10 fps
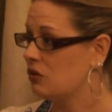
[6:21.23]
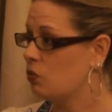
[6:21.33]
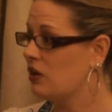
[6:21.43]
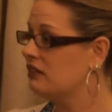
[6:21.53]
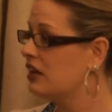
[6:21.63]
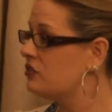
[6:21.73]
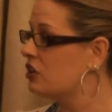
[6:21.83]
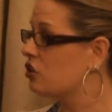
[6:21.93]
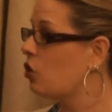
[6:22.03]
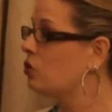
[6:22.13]
We lived in
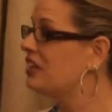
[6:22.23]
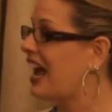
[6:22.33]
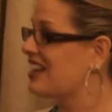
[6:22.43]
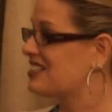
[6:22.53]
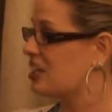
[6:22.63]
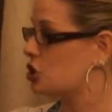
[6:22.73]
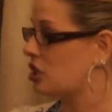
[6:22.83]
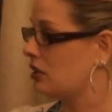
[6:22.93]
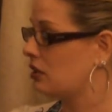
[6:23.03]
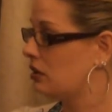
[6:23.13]
an old gas
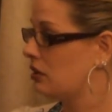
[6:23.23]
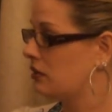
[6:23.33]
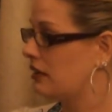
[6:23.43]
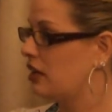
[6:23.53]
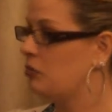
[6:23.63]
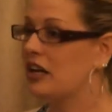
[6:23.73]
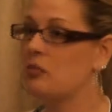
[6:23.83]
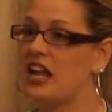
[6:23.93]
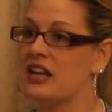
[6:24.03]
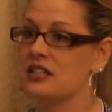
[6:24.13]
station that had been
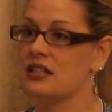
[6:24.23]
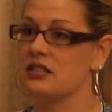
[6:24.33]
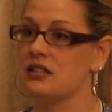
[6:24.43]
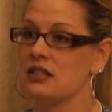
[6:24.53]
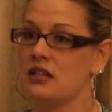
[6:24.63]
abandoned.